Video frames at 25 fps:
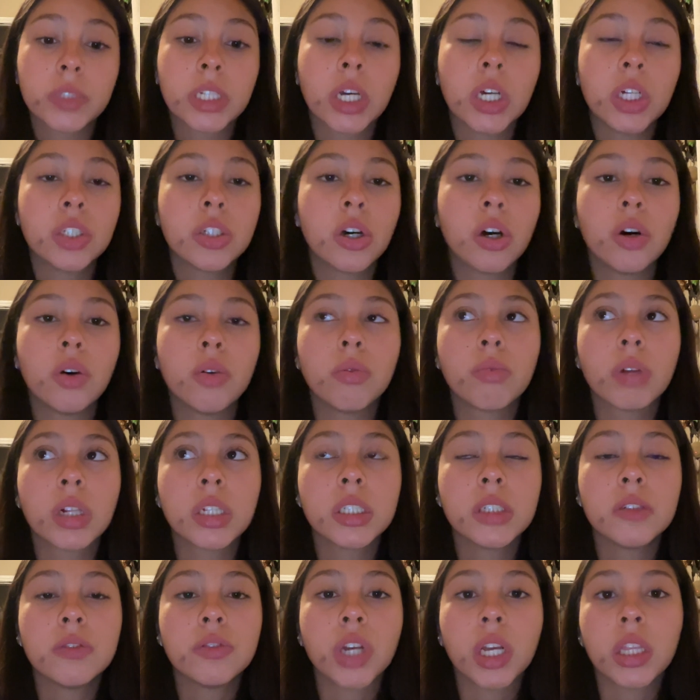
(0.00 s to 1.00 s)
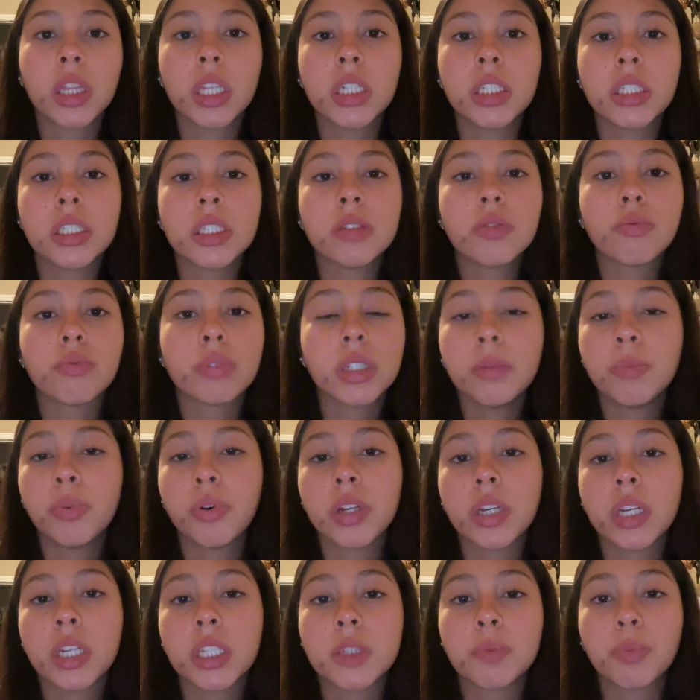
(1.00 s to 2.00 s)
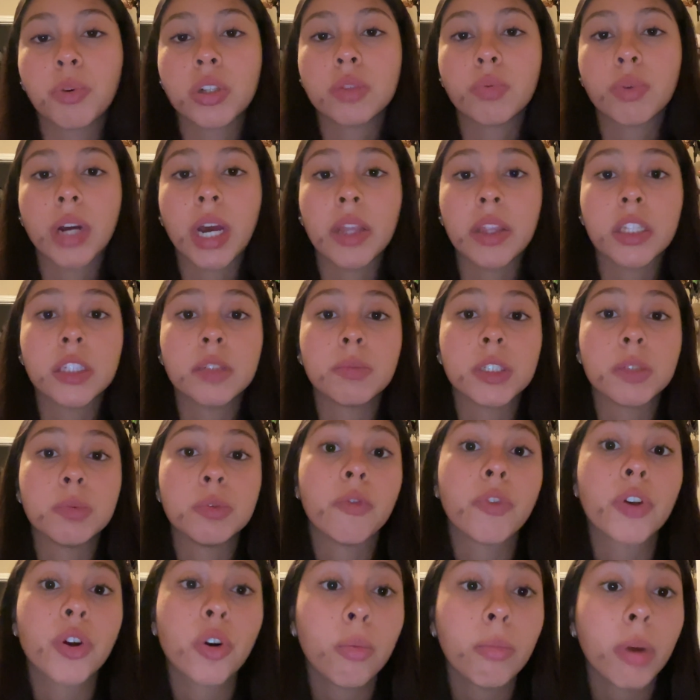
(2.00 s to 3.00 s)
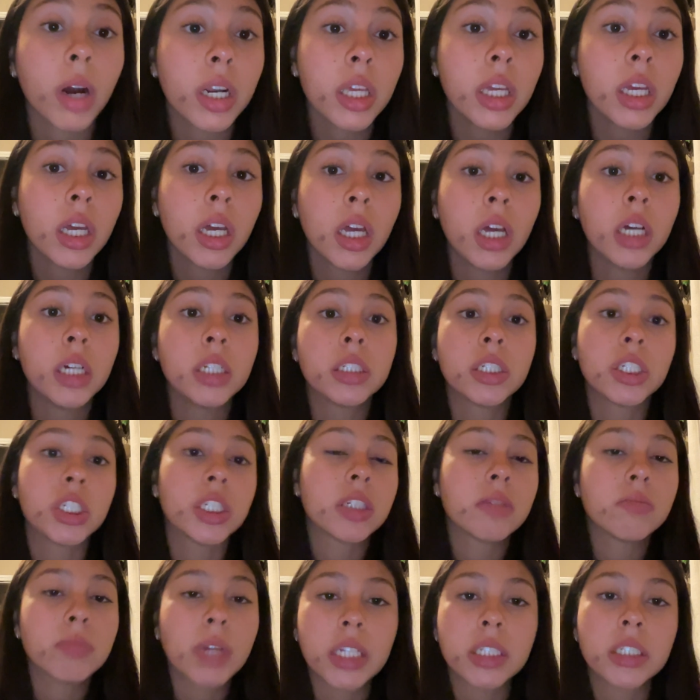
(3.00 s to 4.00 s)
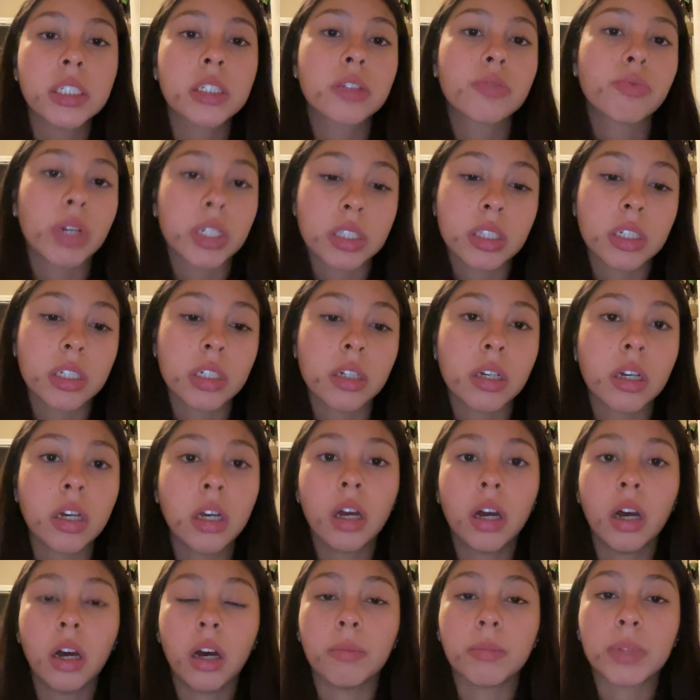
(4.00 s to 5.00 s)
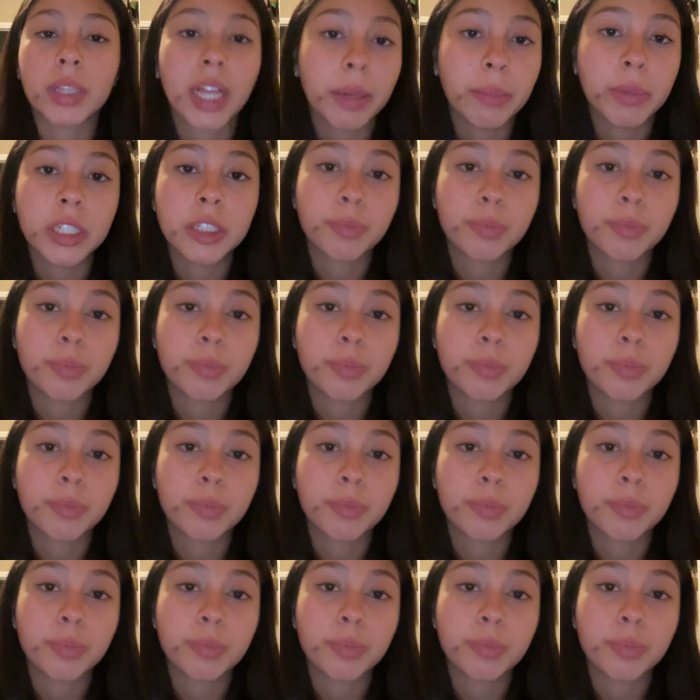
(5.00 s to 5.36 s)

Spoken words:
So relative strength is really important in sports where athletes must move their own body, such as gymnastics, wrestling, climbing,